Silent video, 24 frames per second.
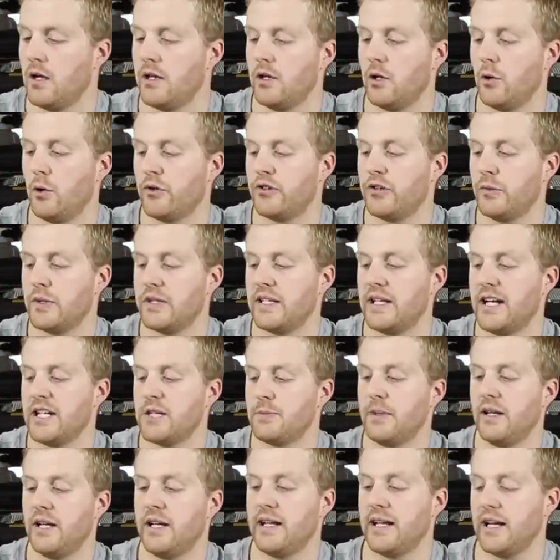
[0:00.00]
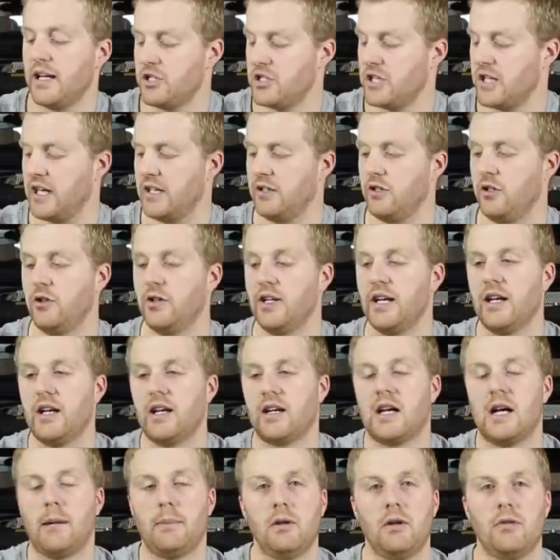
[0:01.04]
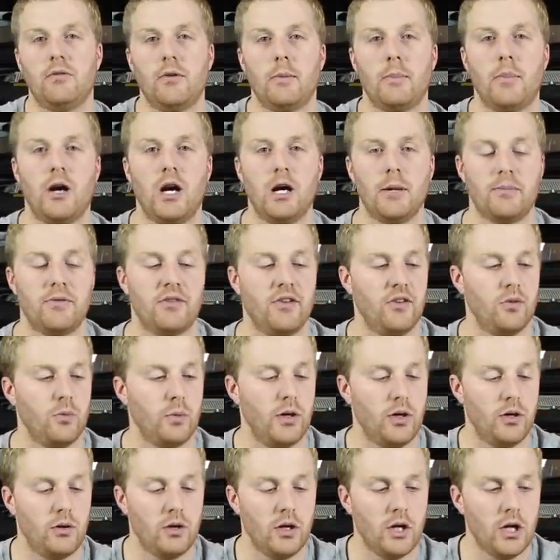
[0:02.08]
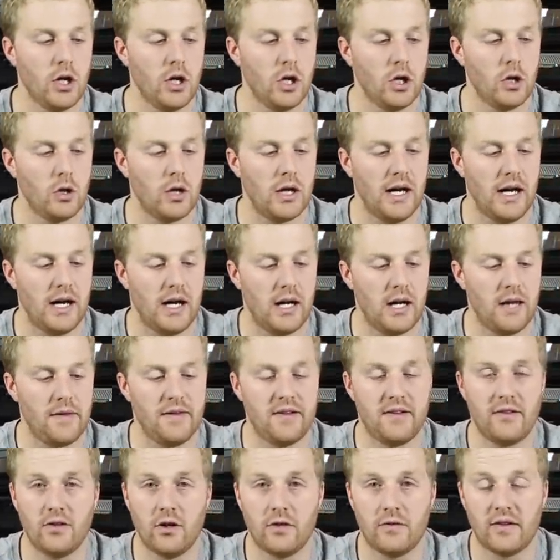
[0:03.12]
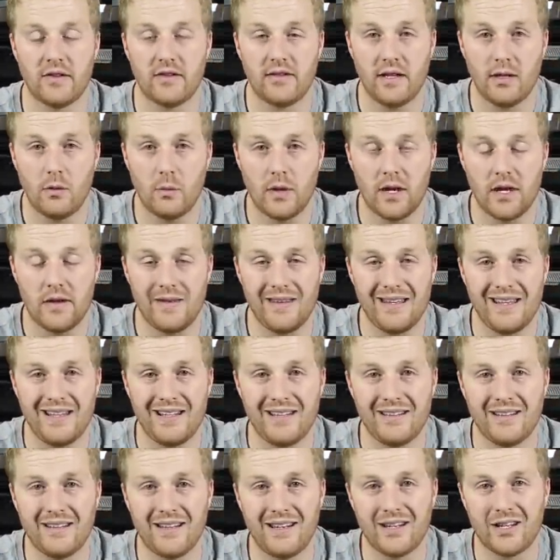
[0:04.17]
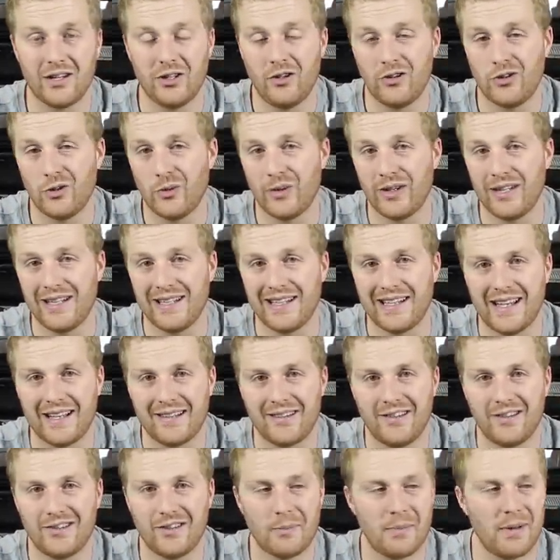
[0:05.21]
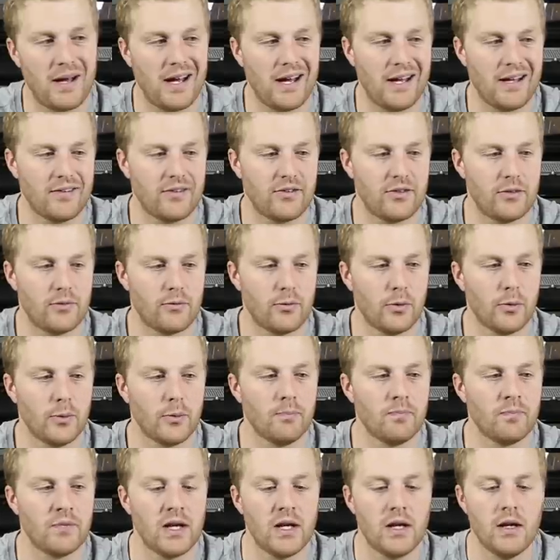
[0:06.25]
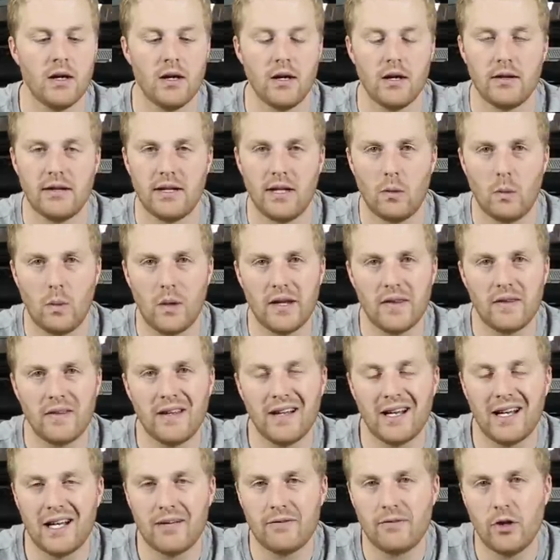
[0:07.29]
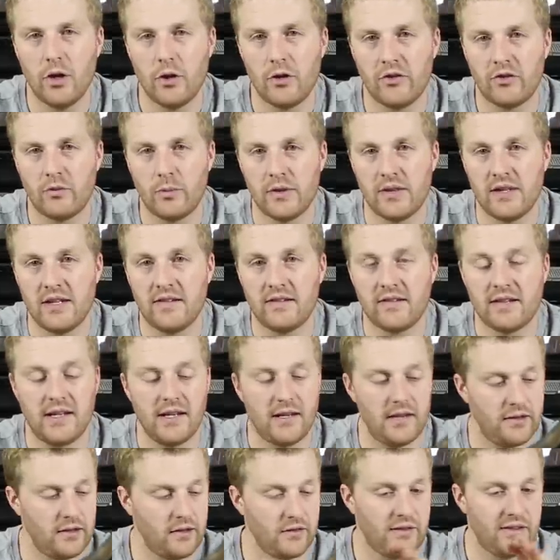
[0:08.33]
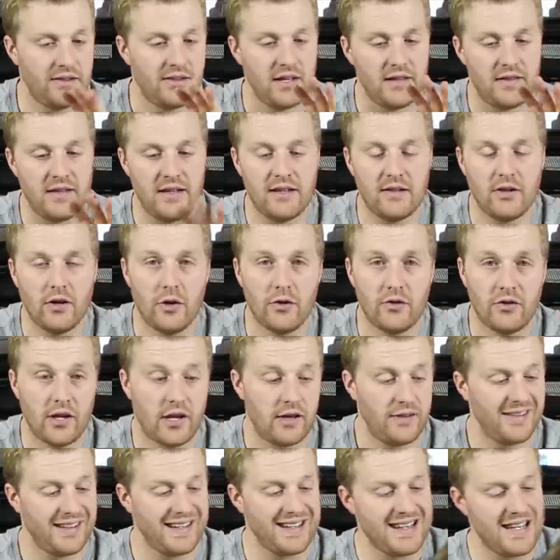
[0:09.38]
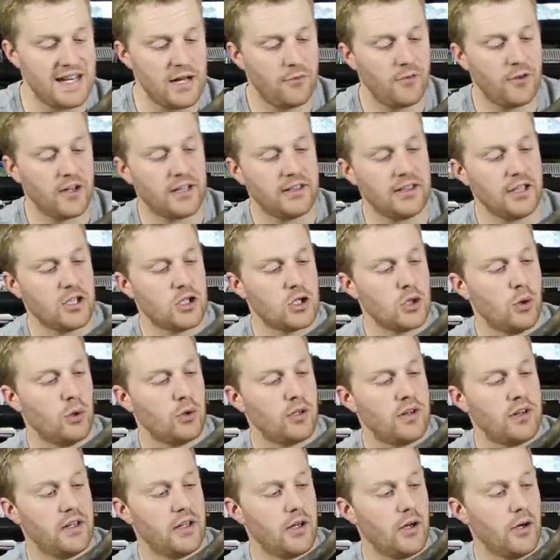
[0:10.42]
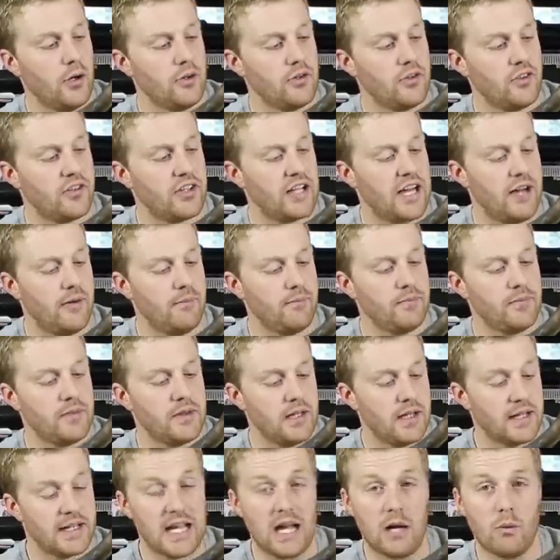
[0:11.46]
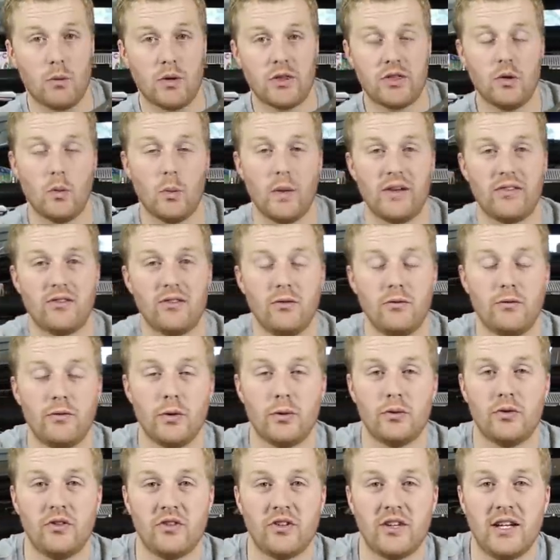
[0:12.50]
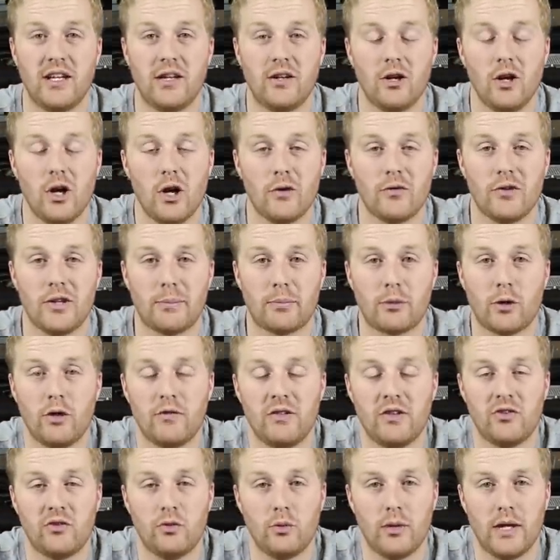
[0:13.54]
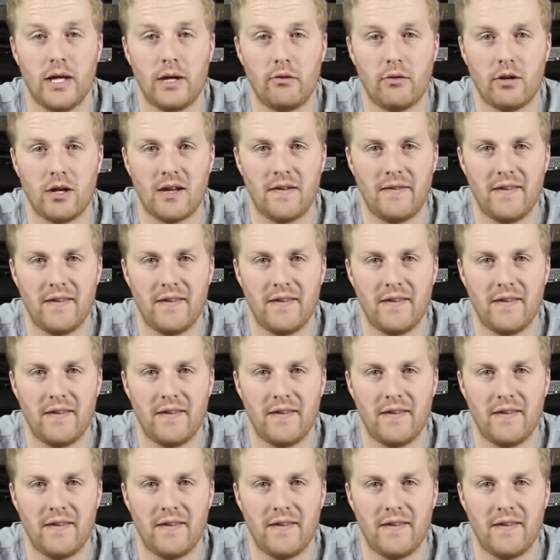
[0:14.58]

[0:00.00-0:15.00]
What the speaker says: Now, also with the HPD catch can, you get a couple of pipes as well. And this is obviously where the intake and those oily gases are passed through. Now, one thing I have noticed with this kit is obviously these hoses are significantly shorter than the hoses that came with the Western Filters kit for the Provent 200.